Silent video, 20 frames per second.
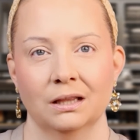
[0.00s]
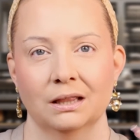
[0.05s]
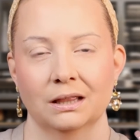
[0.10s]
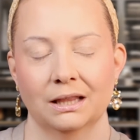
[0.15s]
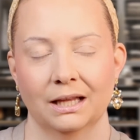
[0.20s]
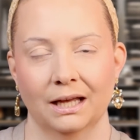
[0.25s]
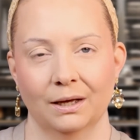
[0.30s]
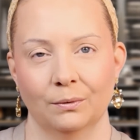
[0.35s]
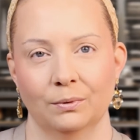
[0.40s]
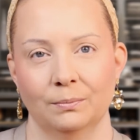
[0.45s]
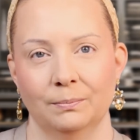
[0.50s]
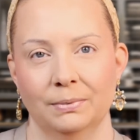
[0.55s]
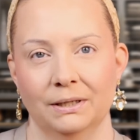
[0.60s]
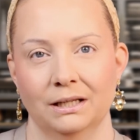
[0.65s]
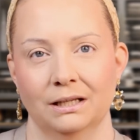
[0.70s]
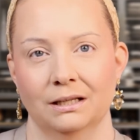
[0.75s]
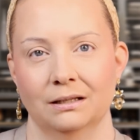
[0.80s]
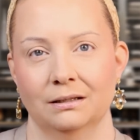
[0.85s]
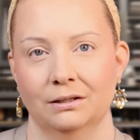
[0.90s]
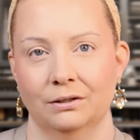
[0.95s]
that would
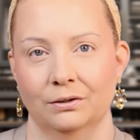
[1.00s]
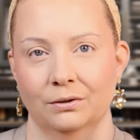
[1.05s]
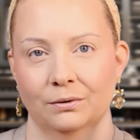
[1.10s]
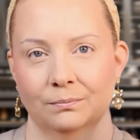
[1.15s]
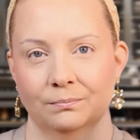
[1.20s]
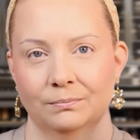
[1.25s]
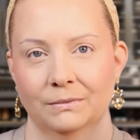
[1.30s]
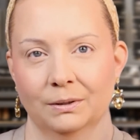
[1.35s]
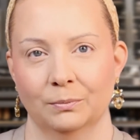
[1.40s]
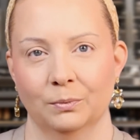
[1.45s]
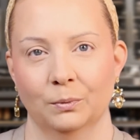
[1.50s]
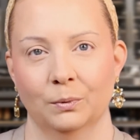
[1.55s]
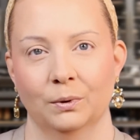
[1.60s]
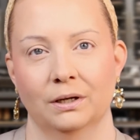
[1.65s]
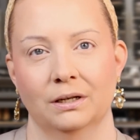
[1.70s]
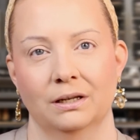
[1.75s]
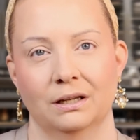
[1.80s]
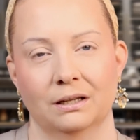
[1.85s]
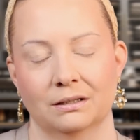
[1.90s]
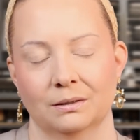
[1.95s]
be, you know, number
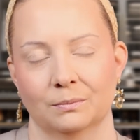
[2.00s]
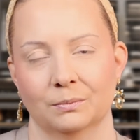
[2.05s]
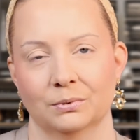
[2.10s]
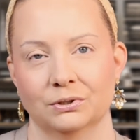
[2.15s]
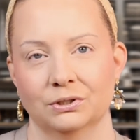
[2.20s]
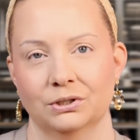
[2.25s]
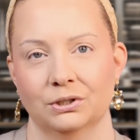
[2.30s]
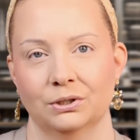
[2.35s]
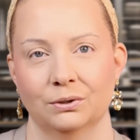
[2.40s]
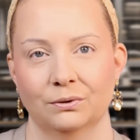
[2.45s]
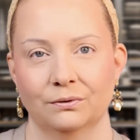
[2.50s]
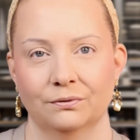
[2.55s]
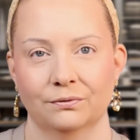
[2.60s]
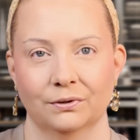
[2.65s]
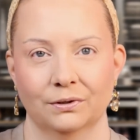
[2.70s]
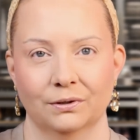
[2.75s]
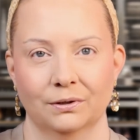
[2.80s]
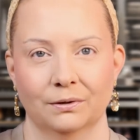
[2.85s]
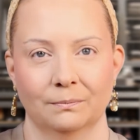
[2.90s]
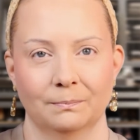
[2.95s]
1 and number 2
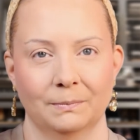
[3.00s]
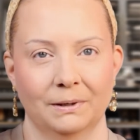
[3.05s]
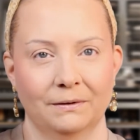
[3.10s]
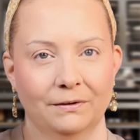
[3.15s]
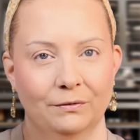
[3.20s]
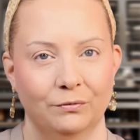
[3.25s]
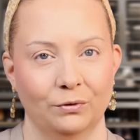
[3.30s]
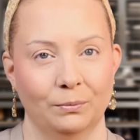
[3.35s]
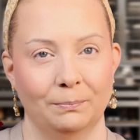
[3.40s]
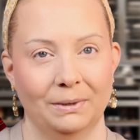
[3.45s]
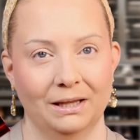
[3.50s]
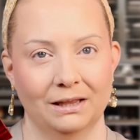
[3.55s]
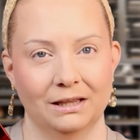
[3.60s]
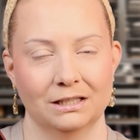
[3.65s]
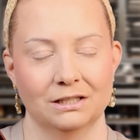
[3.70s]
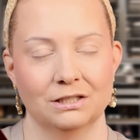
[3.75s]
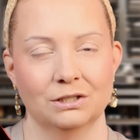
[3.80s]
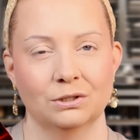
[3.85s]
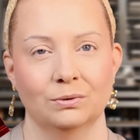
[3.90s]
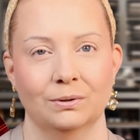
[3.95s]
for my favorite
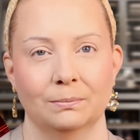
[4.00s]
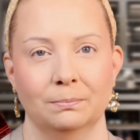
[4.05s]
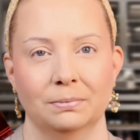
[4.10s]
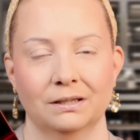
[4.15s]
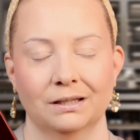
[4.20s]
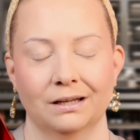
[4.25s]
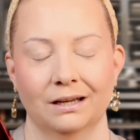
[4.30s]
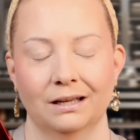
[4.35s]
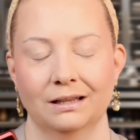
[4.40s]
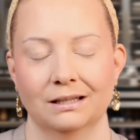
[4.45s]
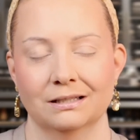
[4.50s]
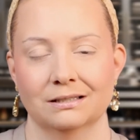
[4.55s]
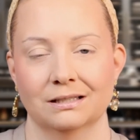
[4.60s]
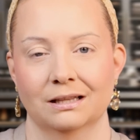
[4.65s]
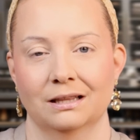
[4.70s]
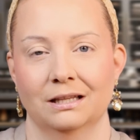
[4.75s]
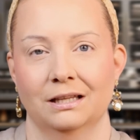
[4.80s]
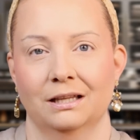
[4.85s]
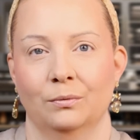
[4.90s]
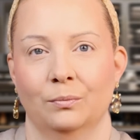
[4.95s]
methods to apply this. I
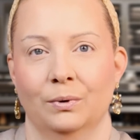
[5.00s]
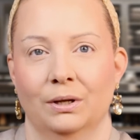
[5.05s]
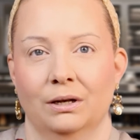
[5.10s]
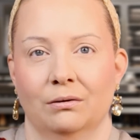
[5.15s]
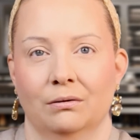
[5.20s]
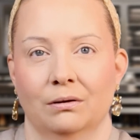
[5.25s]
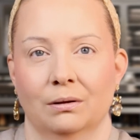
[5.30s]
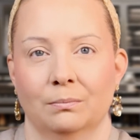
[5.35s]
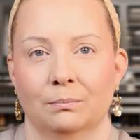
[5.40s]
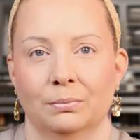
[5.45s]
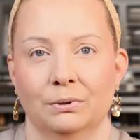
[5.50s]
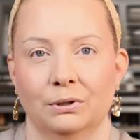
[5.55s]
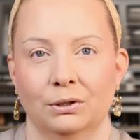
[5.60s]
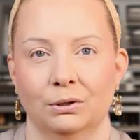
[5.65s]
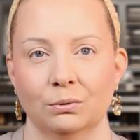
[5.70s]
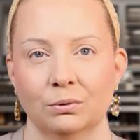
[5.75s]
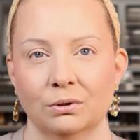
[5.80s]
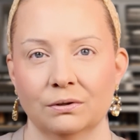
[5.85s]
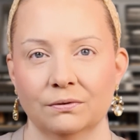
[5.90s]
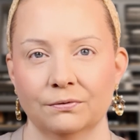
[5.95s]
think it went on
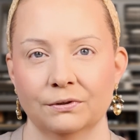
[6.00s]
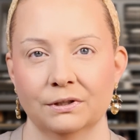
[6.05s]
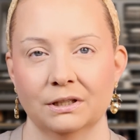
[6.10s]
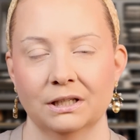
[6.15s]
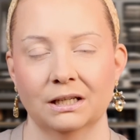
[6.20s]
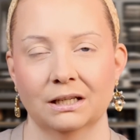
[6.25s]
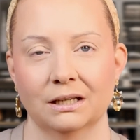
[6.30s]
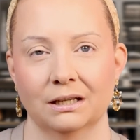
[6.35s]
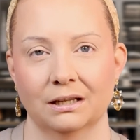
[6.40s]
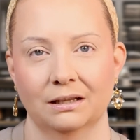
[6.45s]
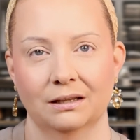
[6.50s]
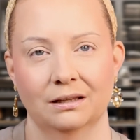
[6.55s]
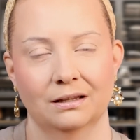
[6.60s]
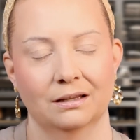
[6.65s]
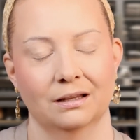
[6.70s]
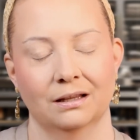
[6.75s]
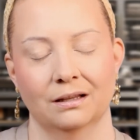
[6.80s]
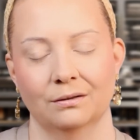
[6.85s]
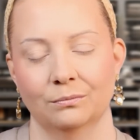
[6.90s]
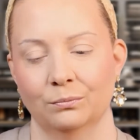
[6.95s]
beautifully, and
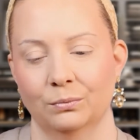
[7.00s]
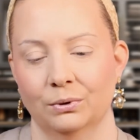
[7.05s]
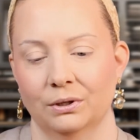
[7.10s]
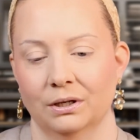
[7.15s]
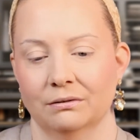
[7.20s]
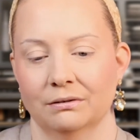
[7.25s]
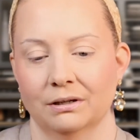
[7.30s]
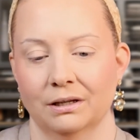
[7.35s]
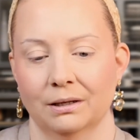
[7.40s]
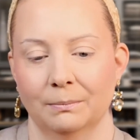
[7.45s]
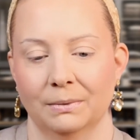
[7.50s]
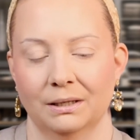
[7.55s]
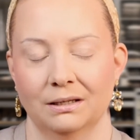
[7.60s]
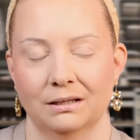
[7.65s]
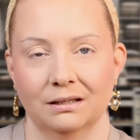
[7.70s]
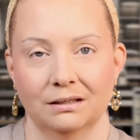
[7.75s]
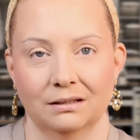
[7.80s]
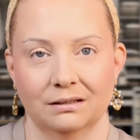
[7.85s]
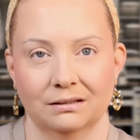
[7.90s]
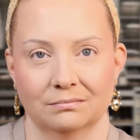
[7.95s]
would I recommend
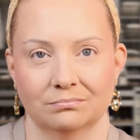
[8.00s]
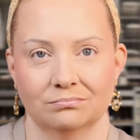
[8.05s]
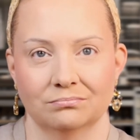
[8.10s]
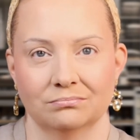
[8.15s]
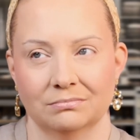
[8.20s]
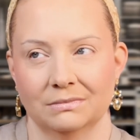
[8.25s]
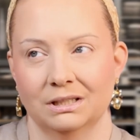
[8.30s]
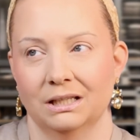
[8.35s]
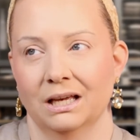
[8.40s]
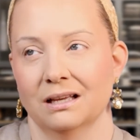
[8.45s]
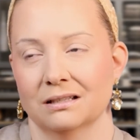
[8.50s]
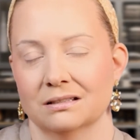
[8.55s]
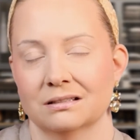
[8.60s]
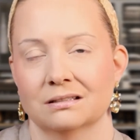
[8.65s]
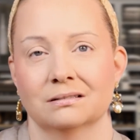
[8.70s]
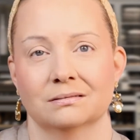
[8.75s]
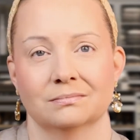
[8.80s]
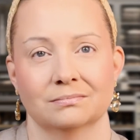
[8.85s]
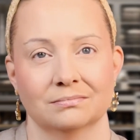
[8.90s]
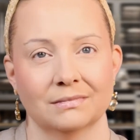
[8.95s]
it? Yes,
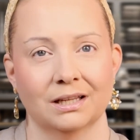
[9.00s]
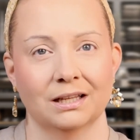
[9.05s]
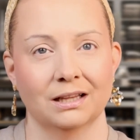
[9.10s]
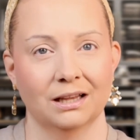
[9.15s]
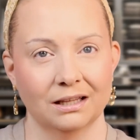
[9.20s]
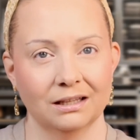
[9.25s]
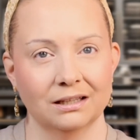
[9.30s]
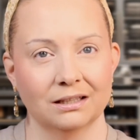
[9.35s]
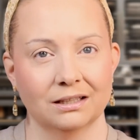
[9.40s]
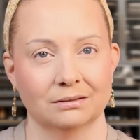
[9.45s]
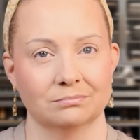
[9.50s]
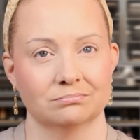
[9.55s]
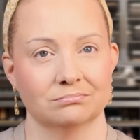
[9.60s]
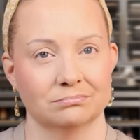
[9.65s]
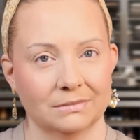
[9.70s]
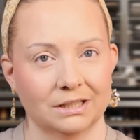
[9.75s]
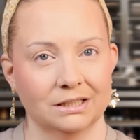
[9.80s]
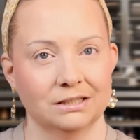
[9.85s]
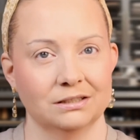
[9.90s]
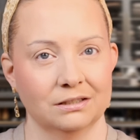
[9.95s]
I like it.
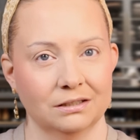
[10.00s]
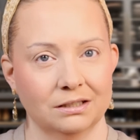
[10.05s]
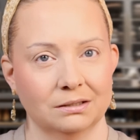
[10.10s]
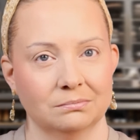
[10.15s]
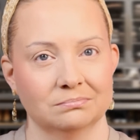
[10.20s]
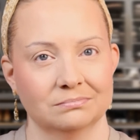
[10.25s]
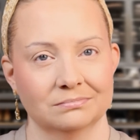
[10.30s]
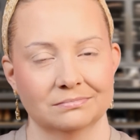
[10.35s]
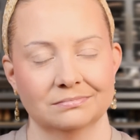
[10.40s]
It's good.